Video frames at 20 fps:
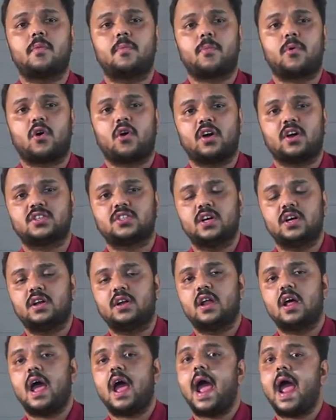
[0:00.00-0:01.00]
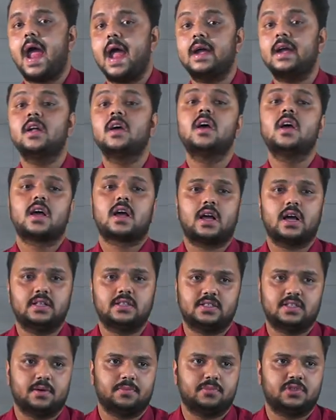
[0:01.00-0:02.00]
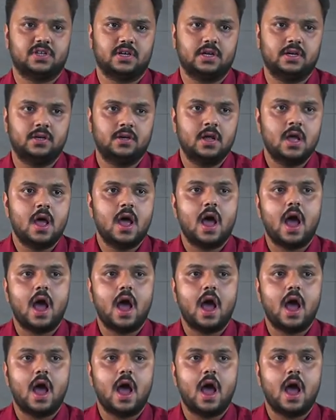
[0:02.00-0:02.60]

production and consumption,